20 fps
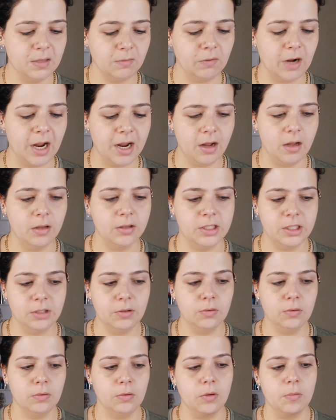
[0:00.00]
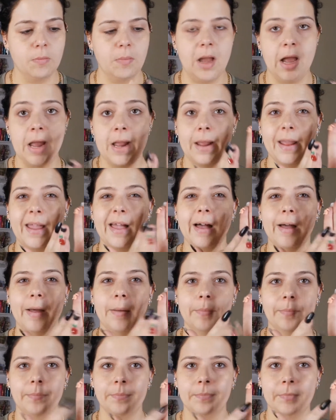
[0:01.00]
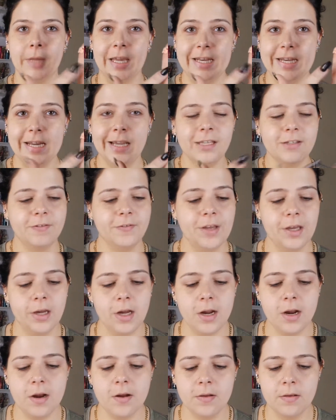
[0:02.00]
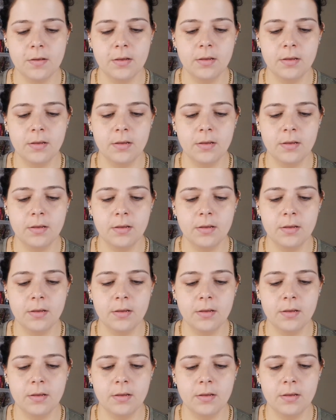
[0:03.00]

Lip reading: it right onto my index finger,